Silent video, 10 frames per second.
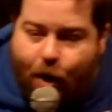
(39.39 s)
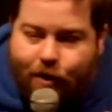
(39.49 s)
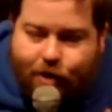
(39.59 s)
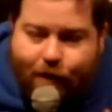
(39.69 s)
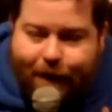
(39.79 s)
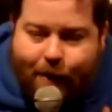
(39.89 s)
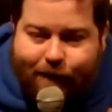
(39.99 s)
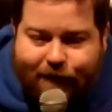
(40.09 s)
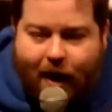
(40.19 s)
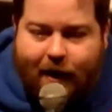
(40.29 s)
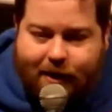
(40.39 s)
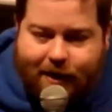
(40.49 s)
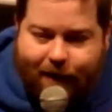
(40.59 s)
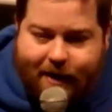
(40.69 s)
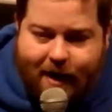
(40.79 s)
broken your vow of silence?
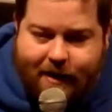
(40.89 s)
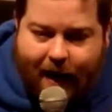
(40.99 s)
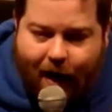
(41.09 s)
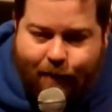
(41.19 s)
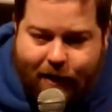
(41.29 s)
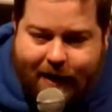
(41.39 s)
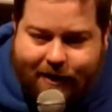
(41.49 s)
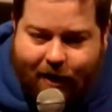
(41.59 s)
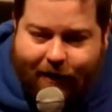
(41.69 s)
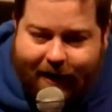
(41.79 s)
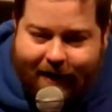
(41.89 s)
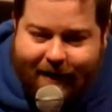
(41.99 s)
Have I done that? I'm really sorry.